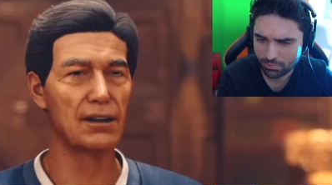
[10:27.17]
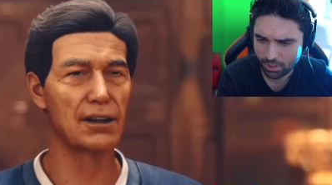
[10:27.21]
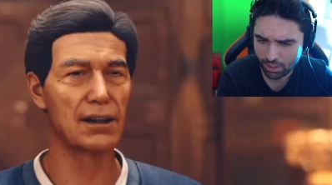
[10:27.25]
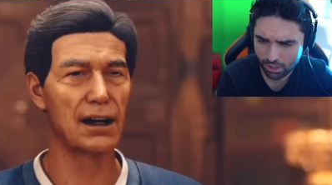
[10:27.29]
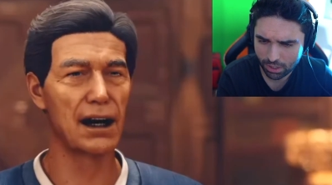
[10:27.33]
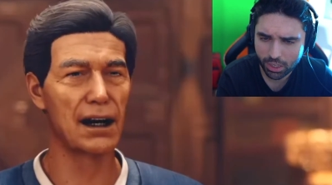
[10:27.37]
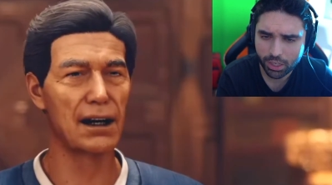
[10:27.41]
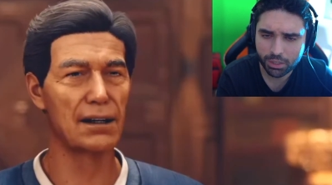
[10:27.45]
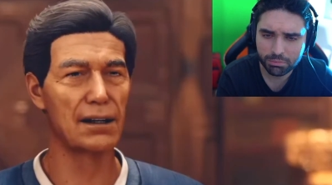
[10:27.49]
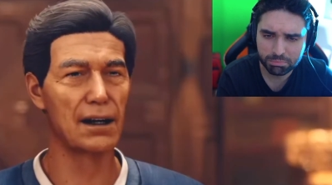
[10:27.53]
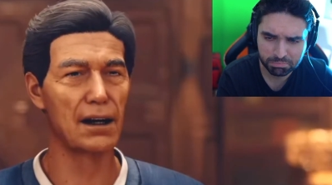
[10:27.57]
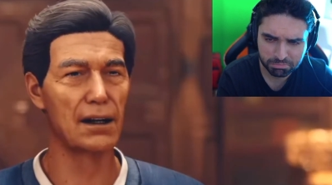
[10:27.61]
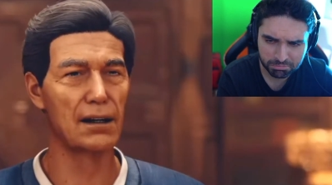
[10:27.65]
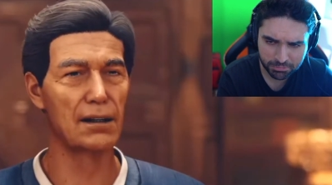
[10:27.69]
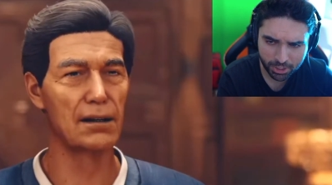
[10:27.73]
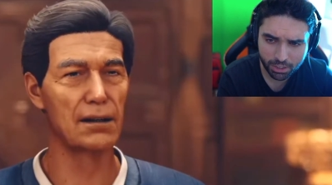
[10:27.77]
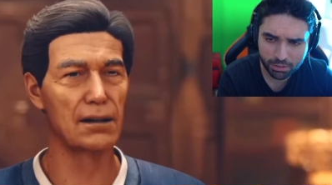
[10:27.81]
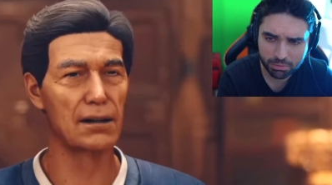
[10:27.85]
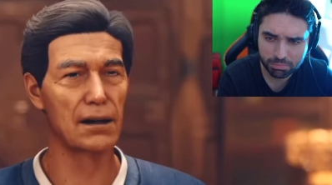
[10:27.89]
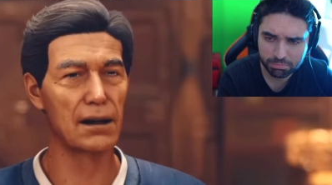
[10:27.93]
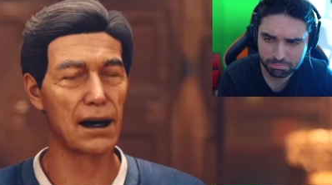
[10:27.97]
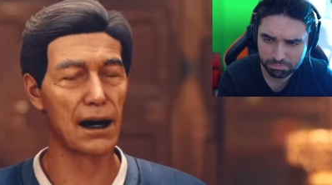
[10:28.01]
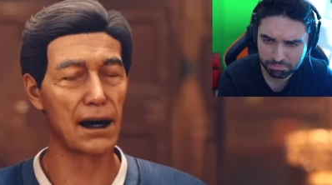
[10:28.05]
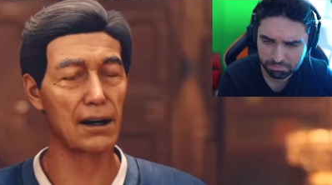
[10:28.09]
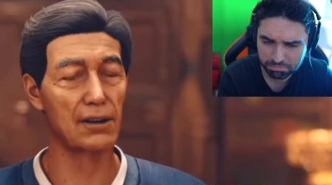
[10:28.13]
Speaker 1: I feel as
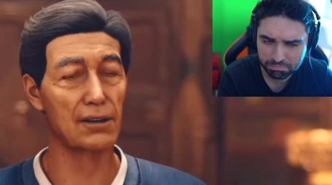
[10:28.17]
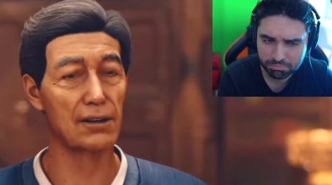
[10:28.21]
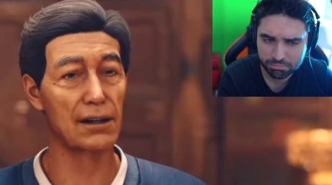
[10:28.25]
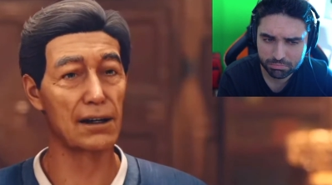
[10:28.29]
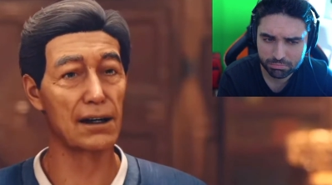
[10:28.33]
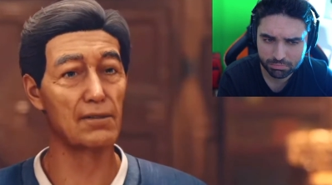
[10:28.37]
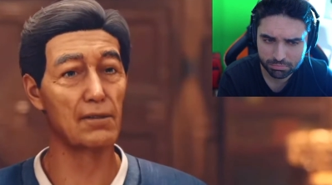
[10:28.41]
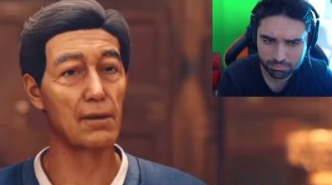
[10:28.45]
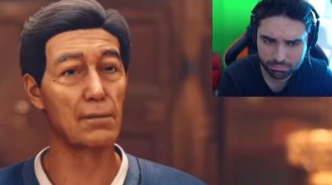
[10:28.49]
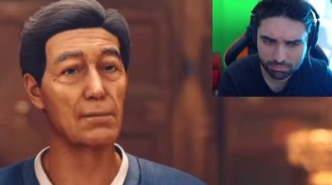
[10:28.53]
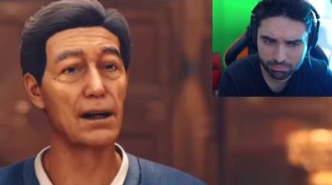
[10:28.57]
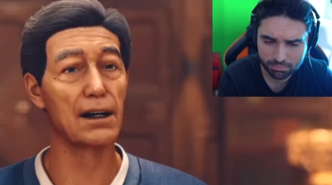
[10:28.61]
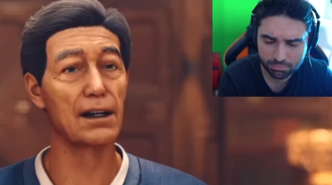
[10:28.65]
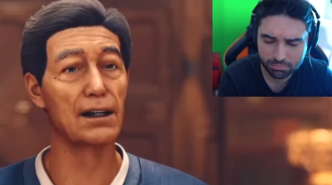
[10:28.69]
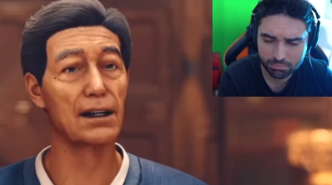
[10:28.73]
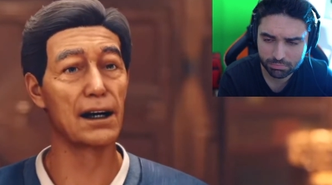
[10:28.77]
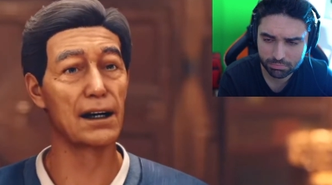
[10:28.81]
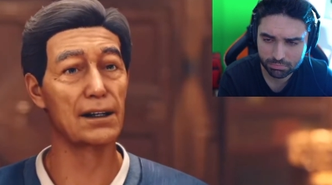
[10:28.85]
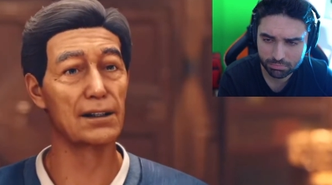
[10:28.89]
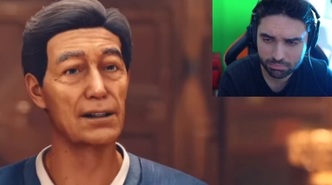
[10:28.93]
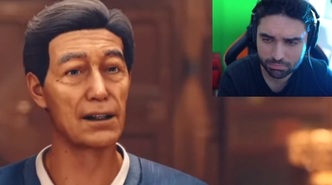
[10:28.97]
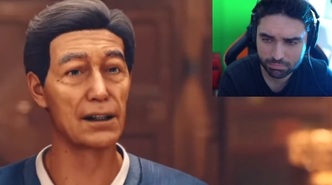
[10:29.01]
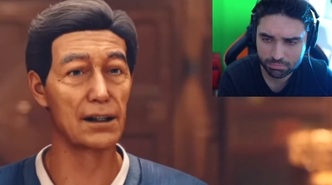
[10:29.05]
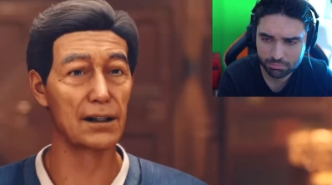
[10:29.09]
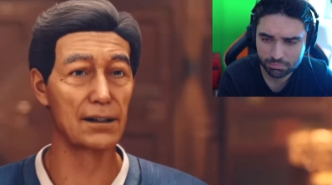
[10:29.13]
if that's good enough and
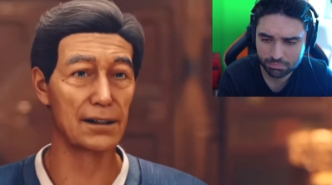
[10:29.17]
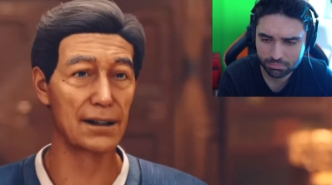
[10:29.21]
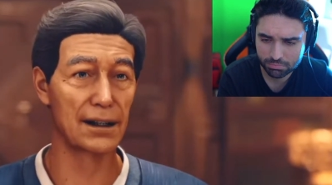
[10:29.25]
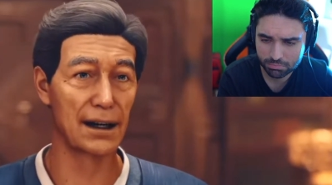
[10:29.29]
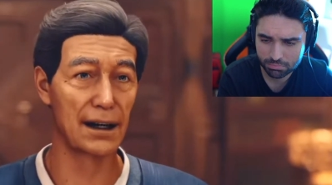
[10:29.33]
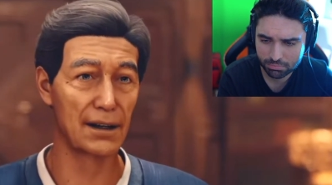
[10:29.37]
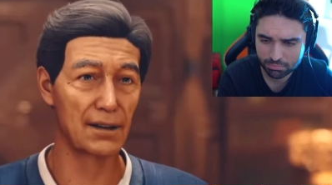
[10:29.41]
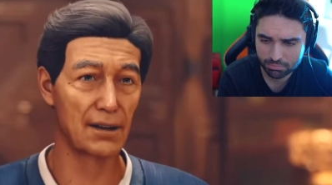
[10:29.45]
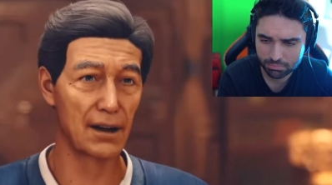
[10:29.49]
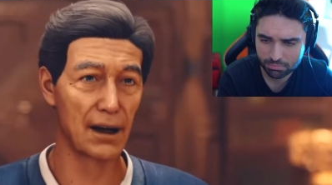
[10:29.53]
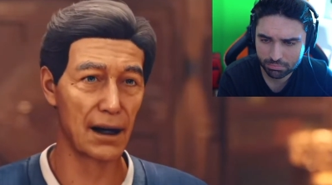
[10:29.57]
can properly